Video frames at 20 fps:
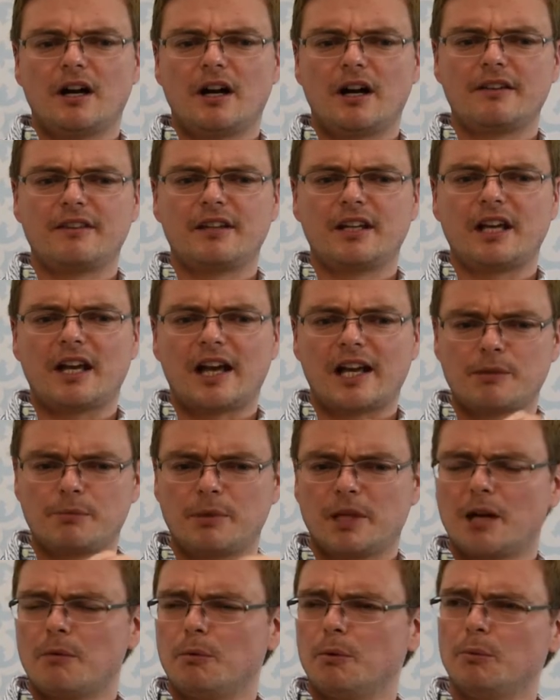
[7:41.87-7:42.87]
I think it has
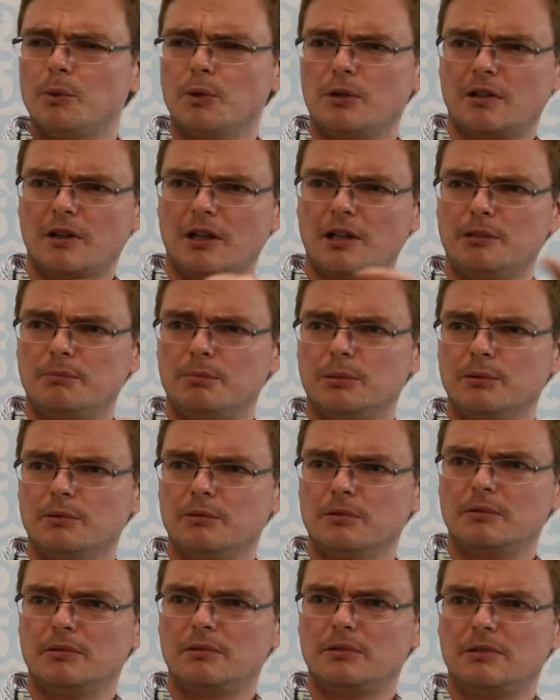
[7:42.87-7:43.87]
become a more
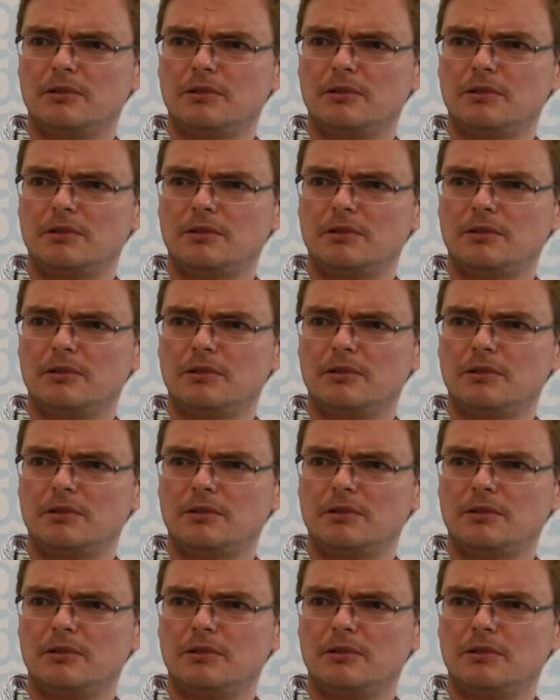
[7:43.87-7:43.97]
global